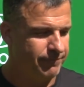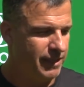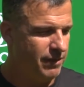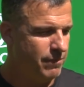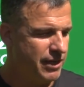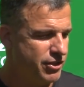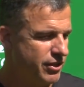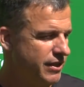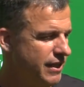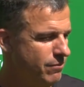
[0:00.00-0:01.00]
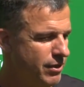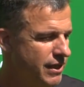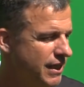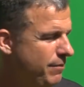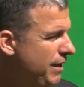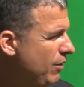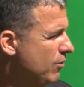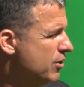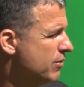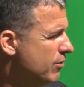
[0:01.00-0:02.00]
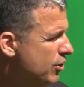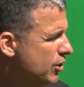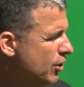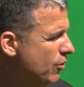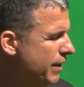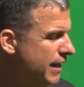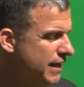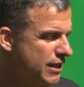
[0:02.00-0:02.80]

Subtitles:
he, by Sunday, Monday, I mean, he was good to go again,